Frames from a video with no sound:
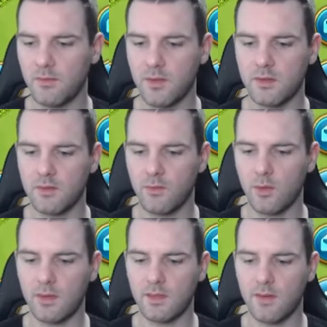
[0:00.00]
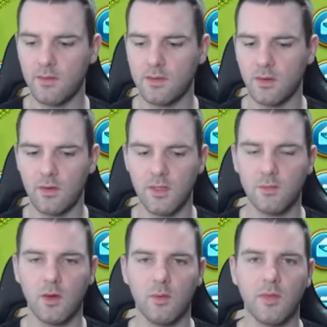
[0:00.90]
There's a 47, so I'll keep
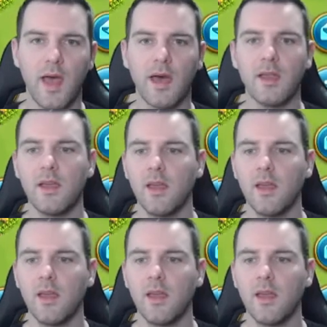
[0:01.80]
going with that.